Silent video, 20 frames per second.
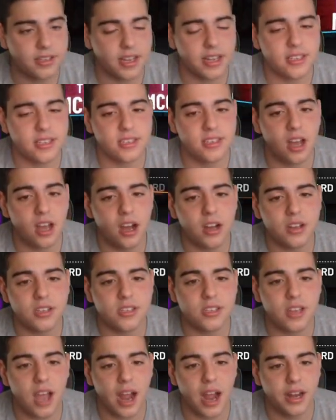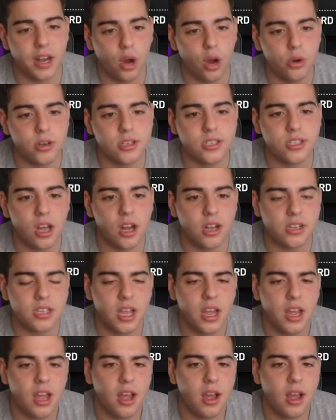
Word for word: It sucks. I know it sucks.